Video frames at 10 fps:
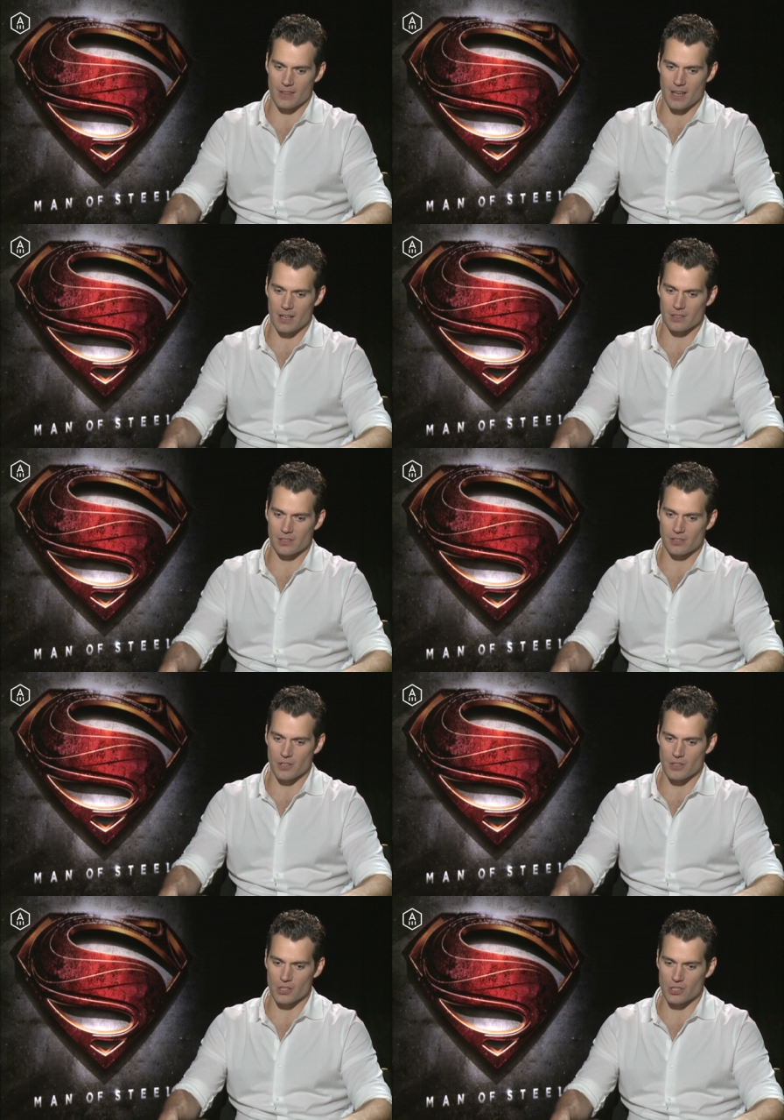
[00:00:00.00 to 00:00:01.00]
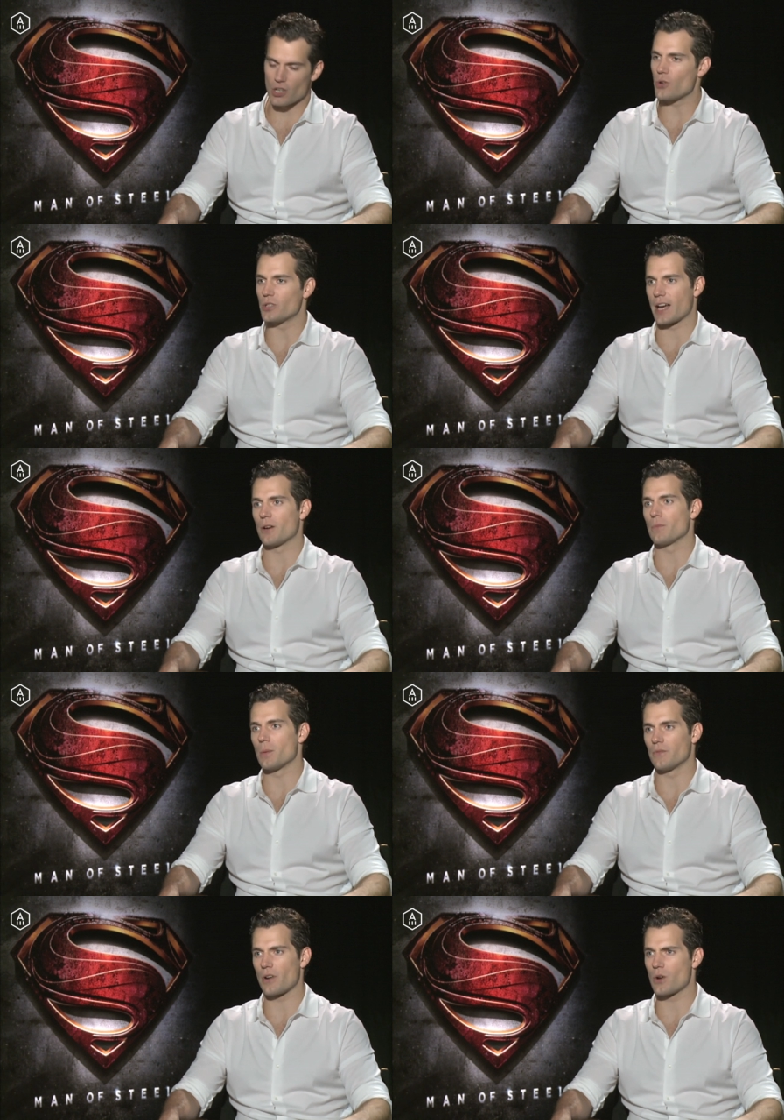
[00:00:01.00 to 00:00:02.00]
There's sort of the showdown
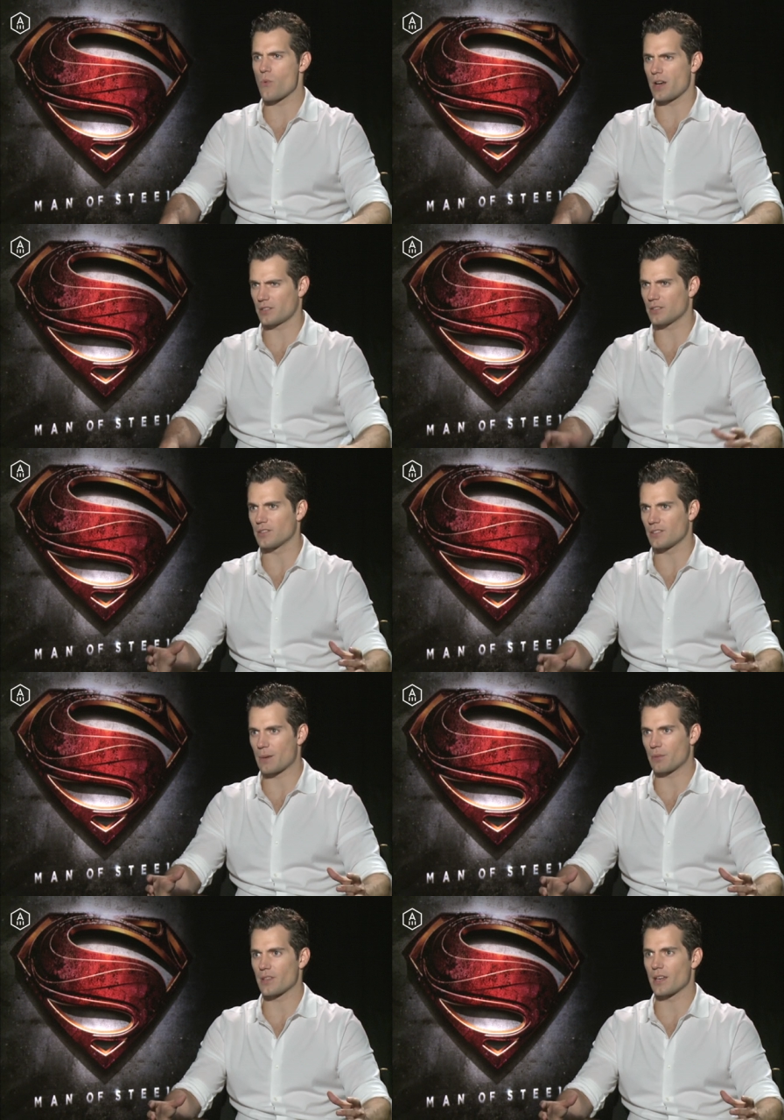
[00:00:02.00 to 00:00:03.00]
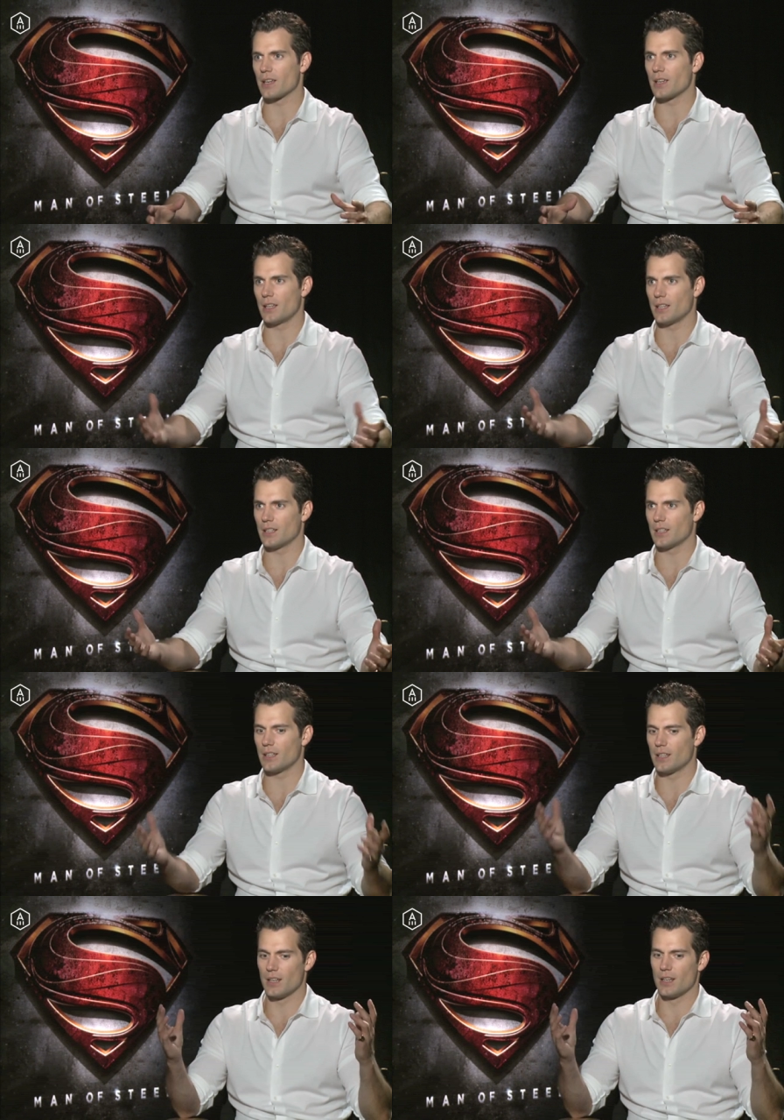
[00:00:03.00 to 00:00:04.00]
moment, very Western type thing
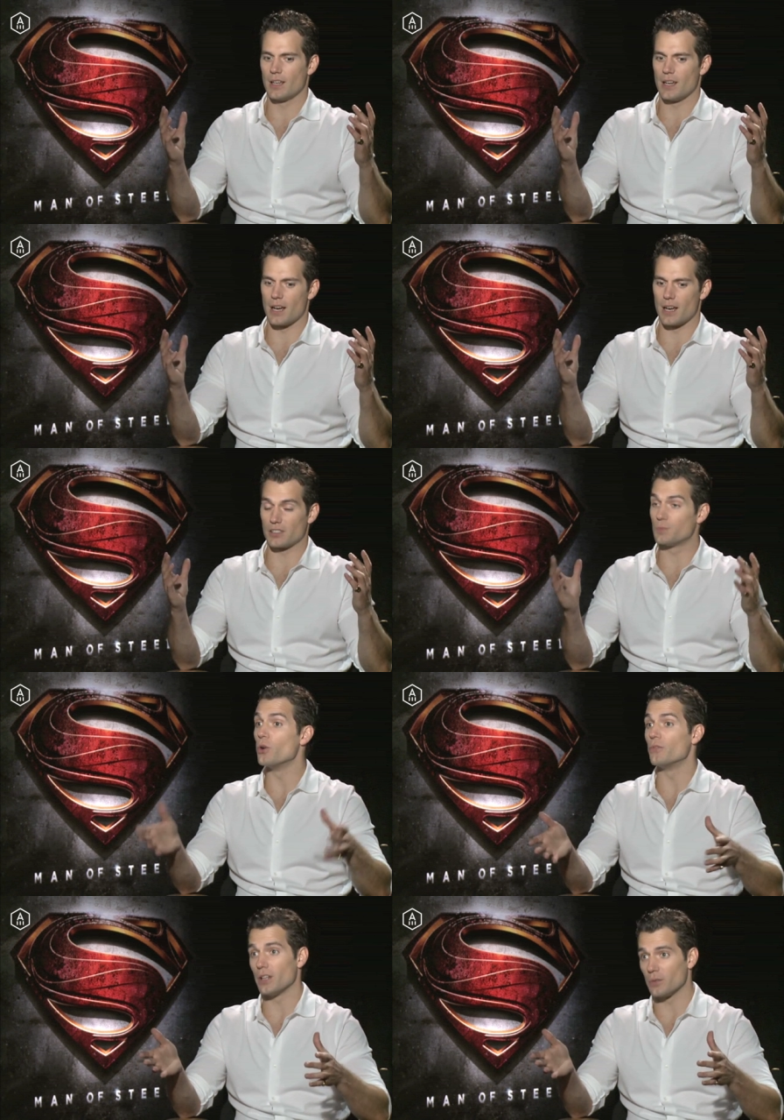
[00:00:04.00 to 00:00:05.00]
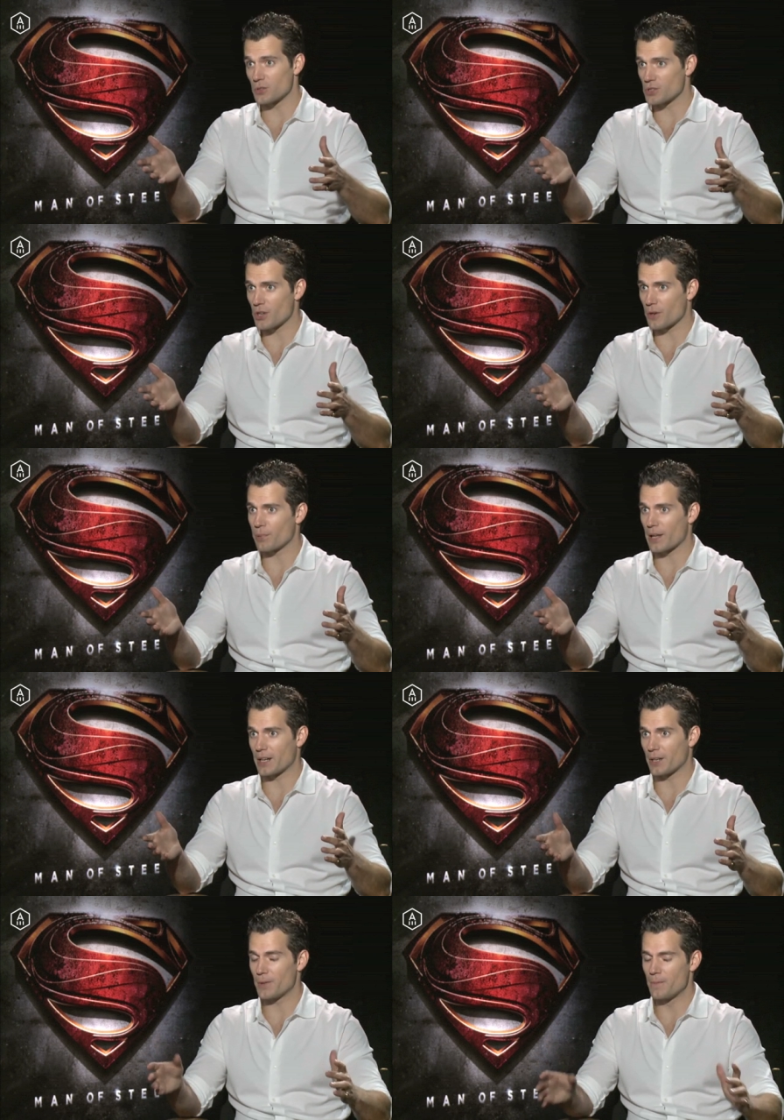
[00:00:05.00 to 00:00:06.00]
in uh, Smallville, which was shot in
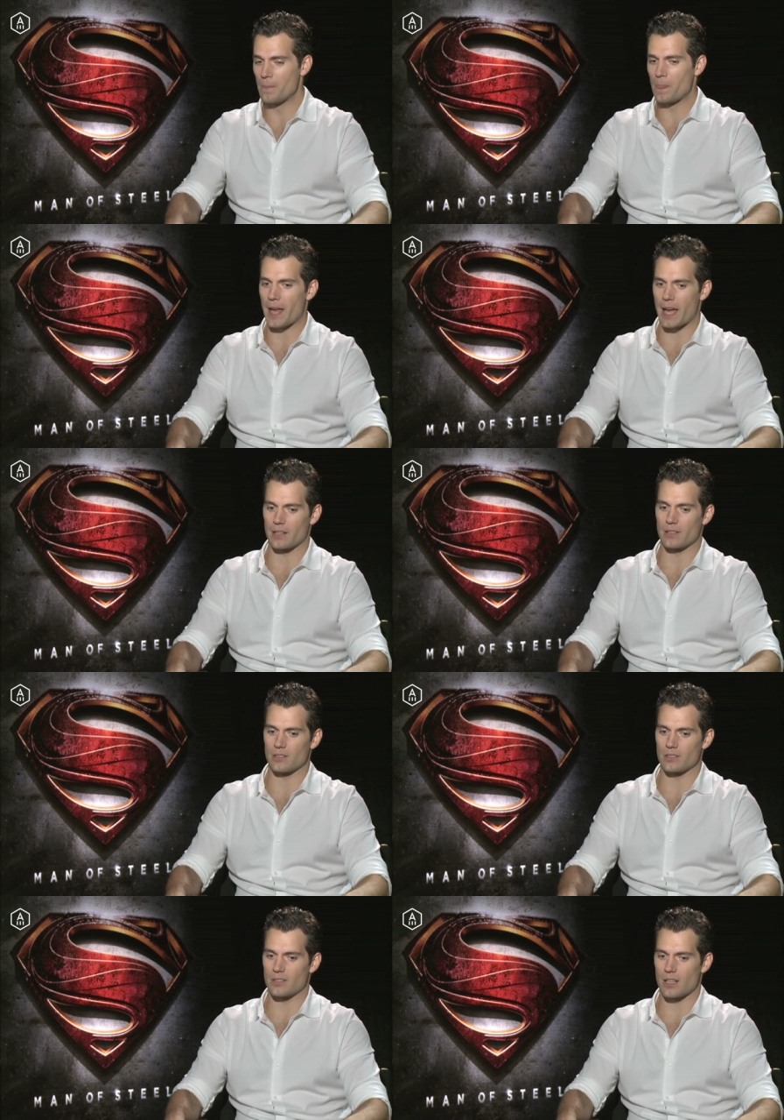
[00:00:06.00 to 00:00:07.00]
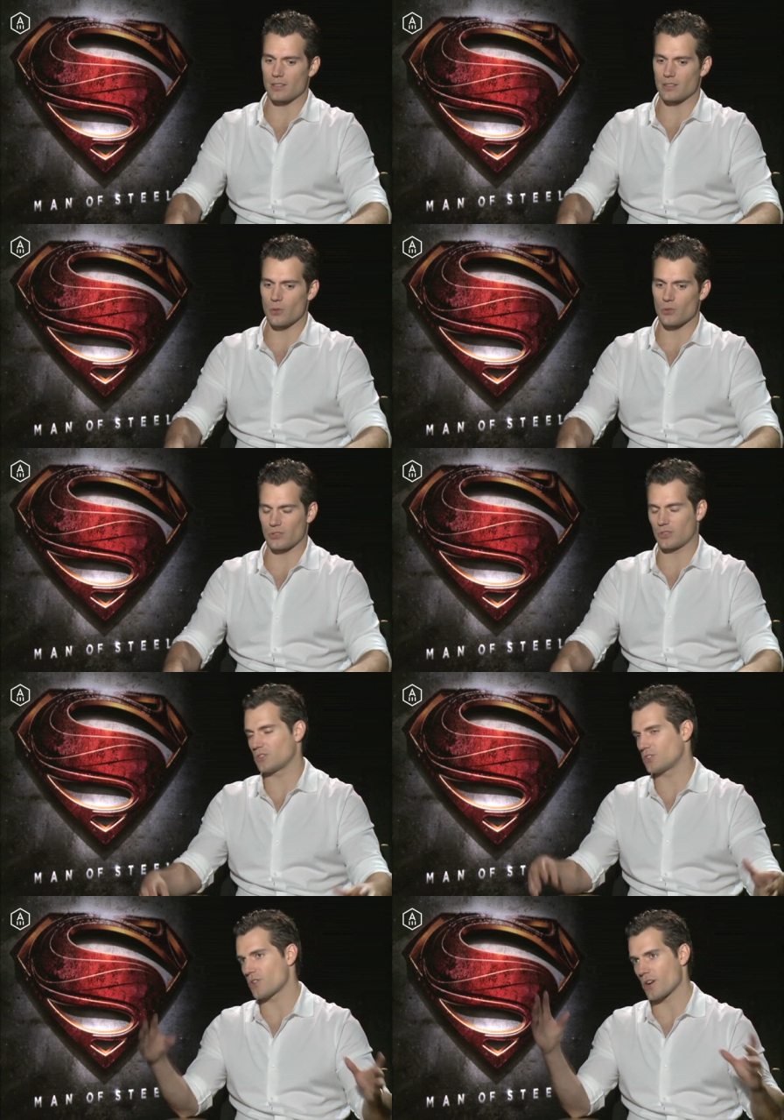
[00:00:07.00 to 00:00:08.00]
Plano. And there's all sorts of
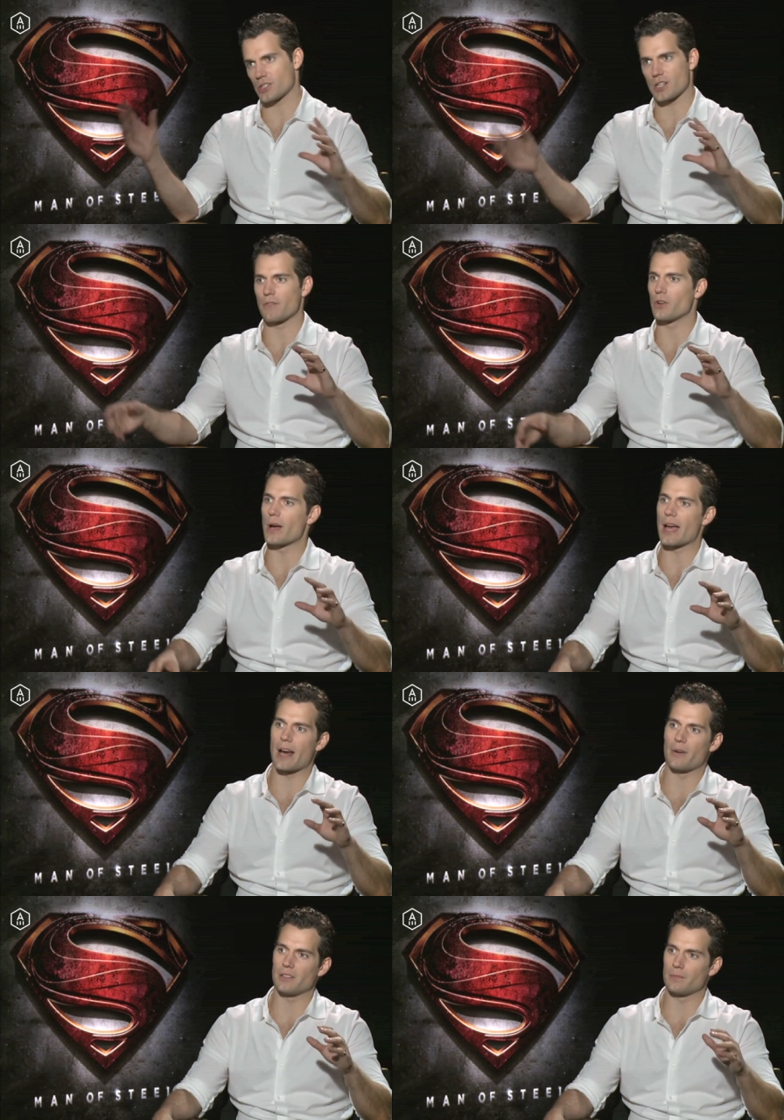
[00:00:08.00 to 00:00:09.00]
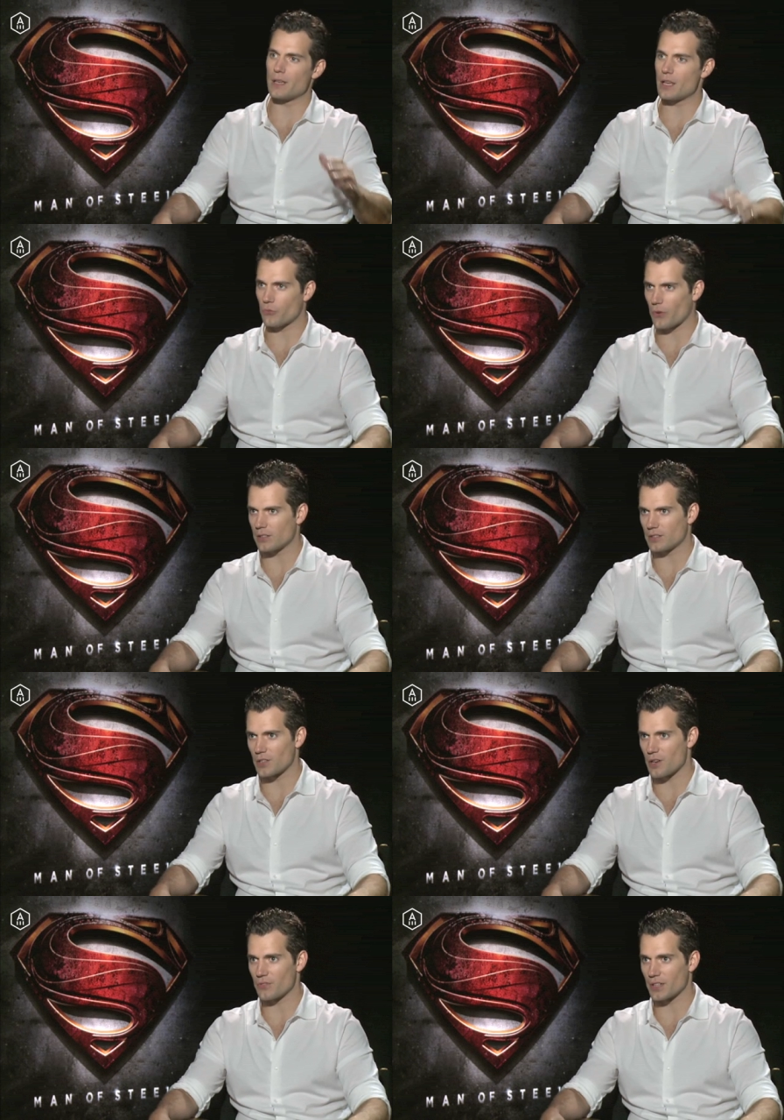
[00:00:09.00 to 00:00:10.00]
destruction everywhere, and it's me
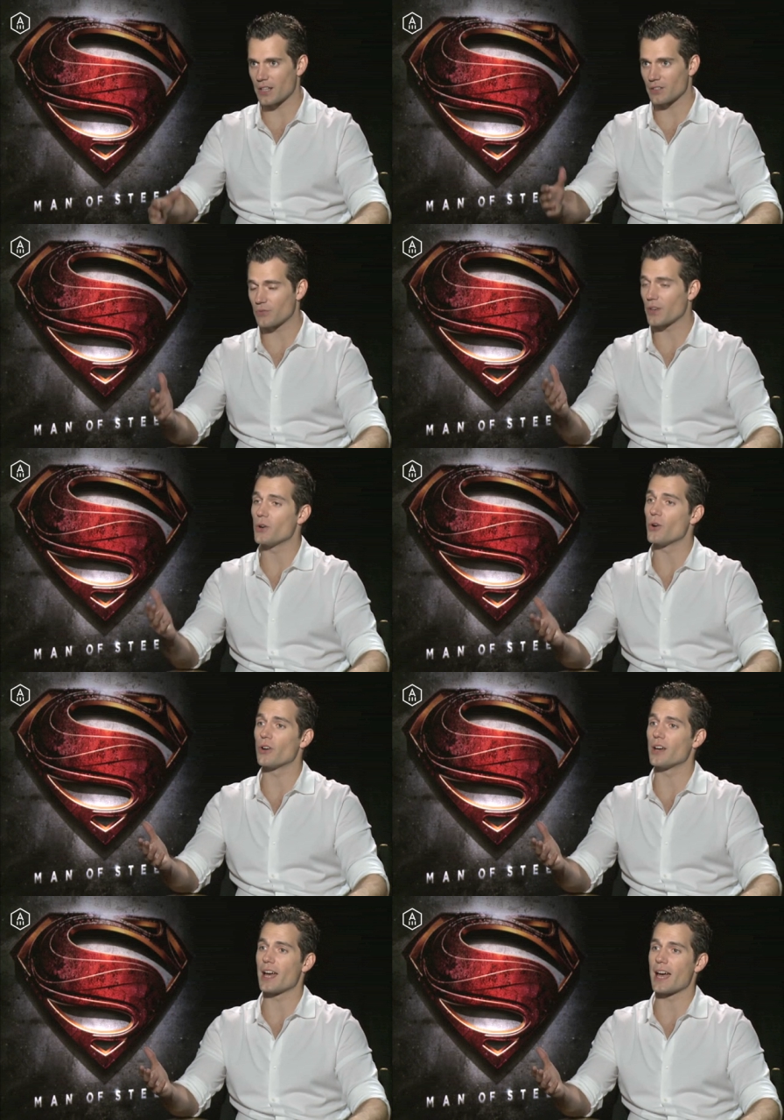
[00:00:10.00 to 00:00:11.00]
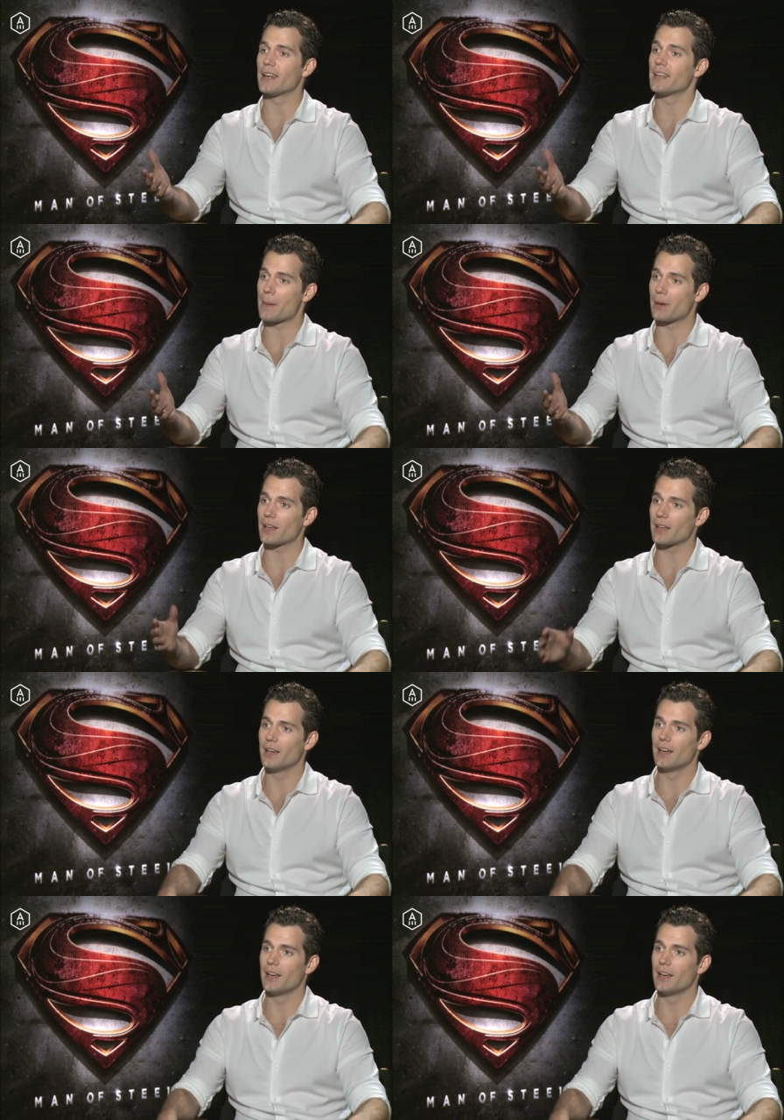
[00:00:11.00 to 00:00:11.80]
facing off against Faora and Nam-Ek.